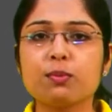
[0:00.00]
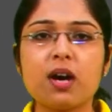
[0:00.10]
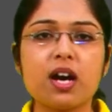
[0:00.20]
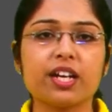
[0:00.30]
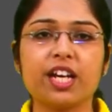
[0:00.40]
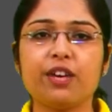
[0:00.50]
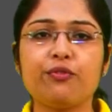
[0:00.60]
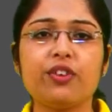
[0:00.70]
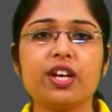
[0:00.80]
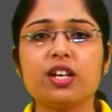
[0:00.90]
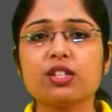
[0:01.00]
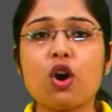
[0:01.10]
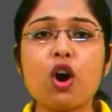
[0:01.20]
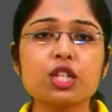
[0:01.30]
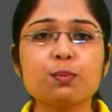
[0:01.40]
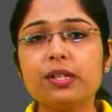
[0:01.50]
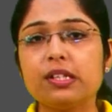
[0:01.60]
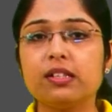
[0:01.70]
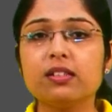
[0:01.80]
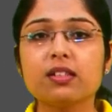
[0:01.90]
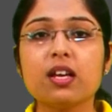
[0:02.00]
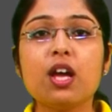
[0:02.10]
market, fairs, hospitals,